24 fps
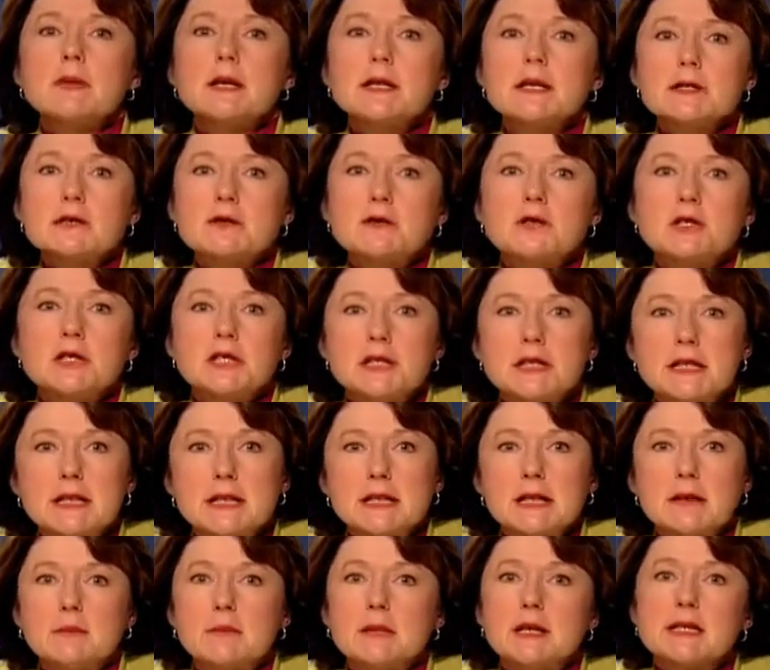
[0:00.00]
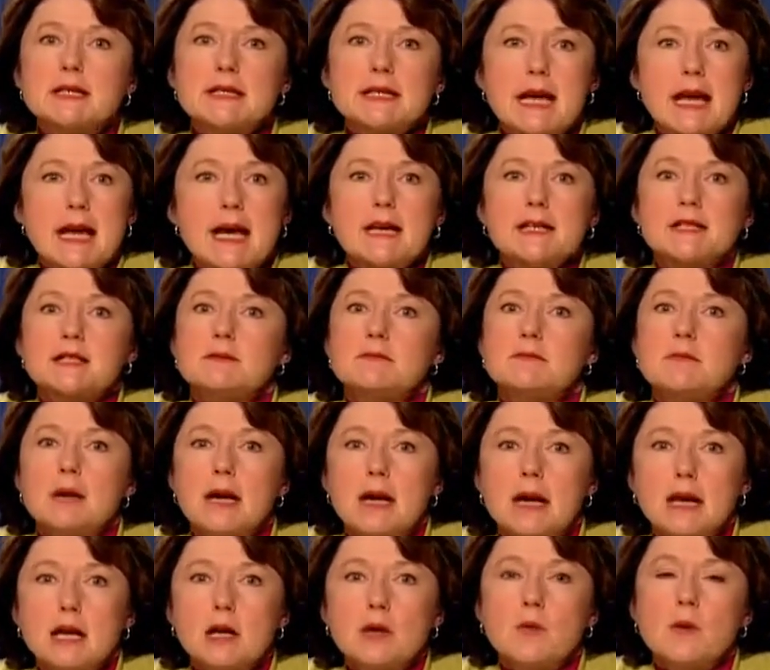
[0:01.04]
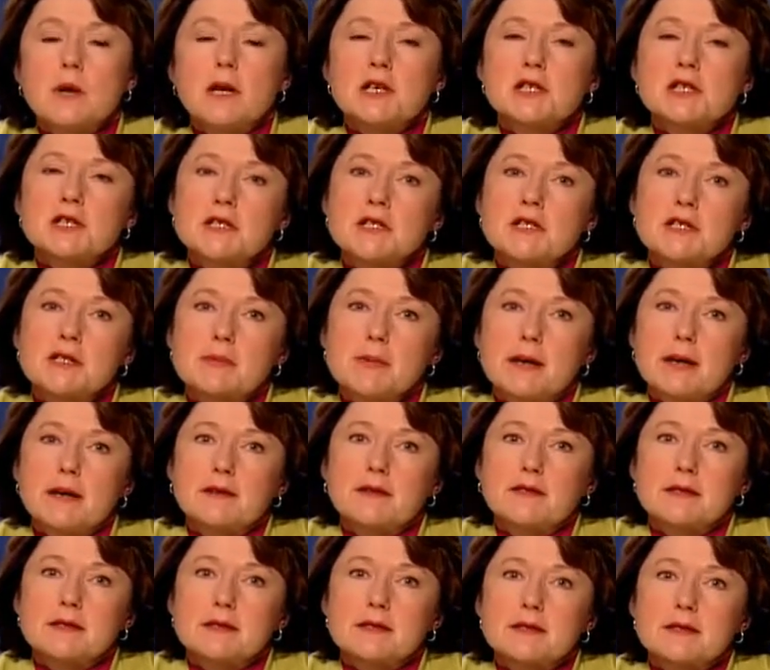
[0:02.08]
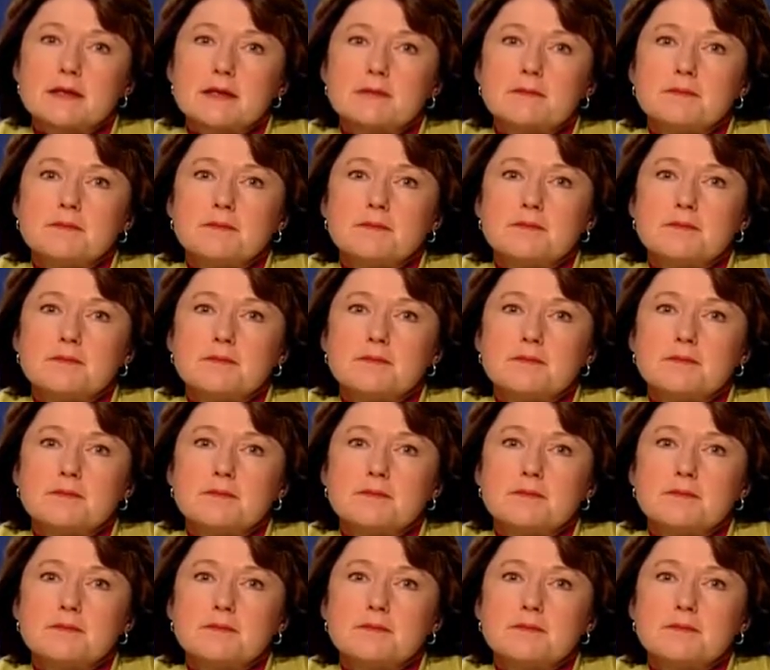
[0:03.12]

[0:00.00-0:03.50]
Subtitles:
research team is asked many questions about this.